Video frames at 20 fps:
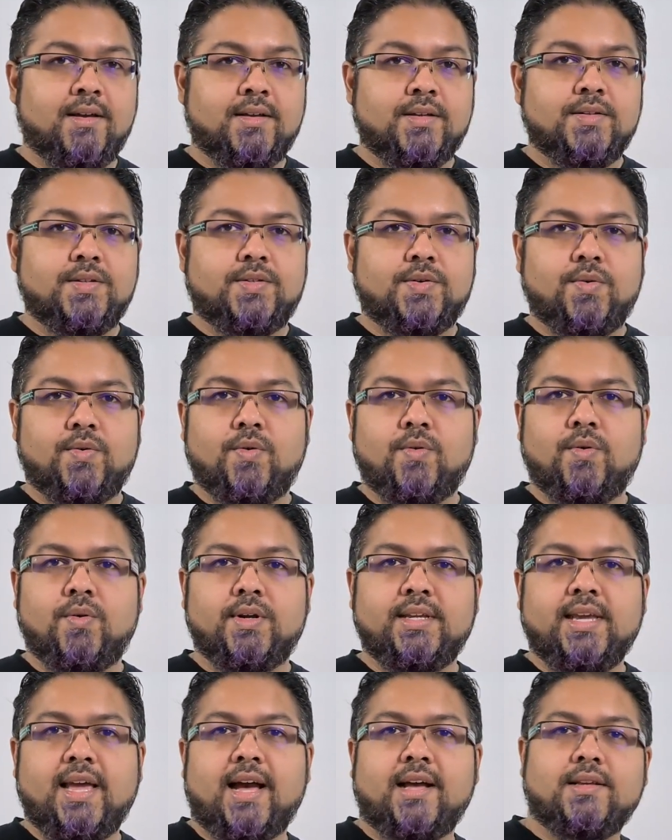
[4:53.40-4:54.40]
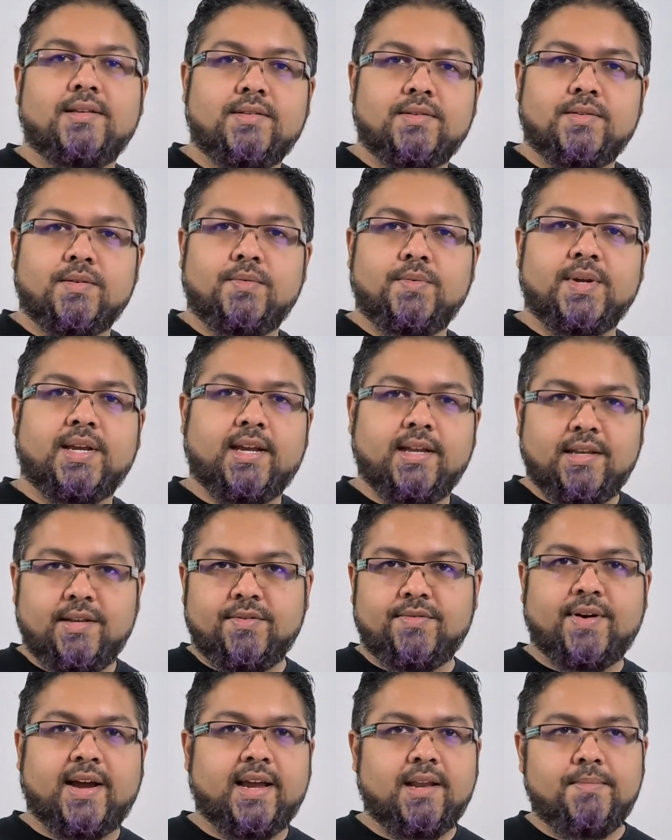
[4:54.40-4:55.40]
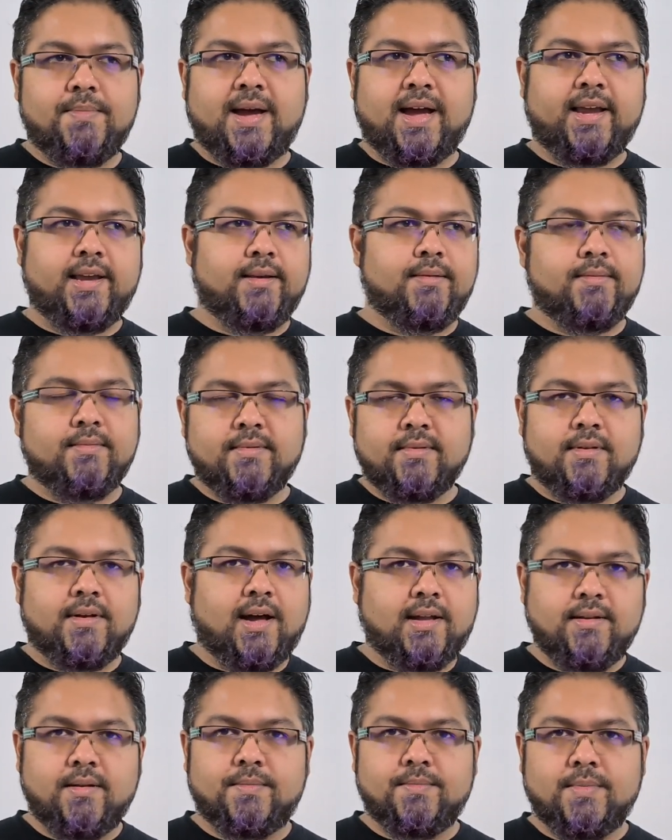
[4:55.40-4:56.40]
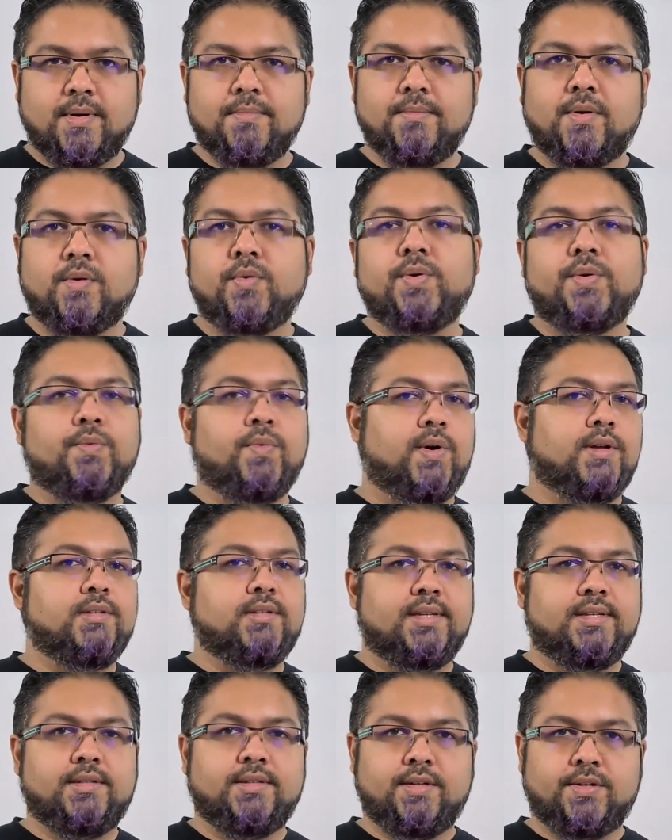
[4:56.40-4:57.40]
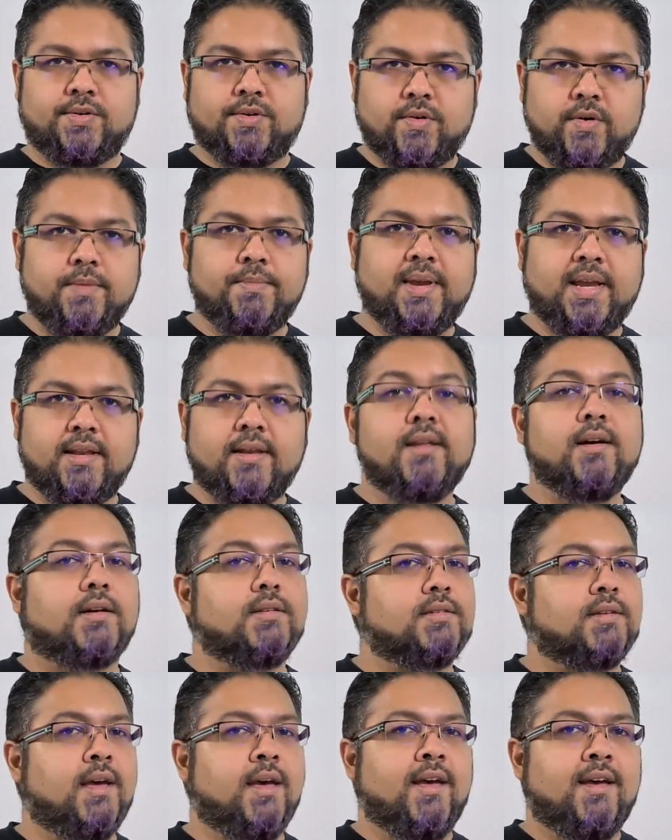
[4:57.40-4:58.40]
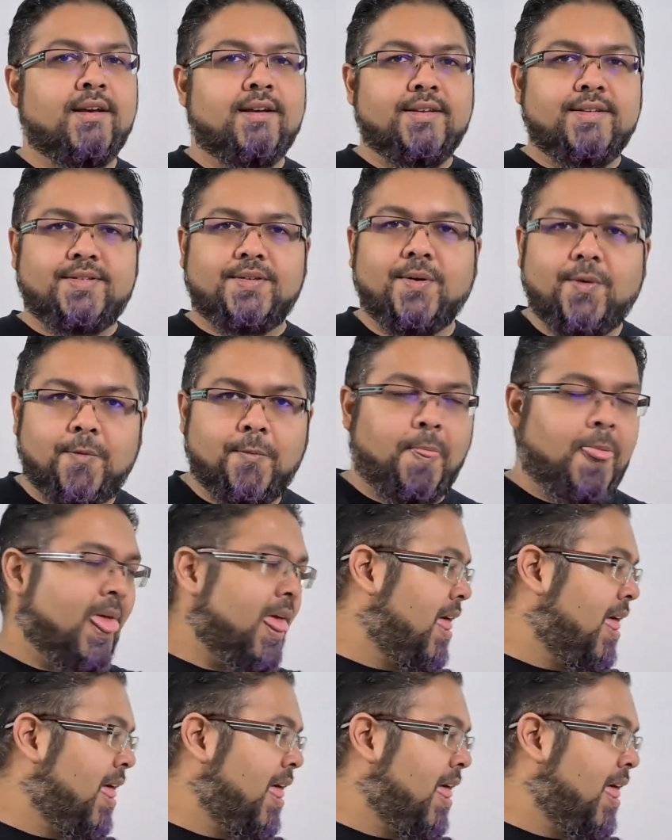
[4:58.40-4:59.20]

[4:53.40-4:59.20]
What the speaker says: So, yes, we could divide by a number, but we want 0 remainders. So,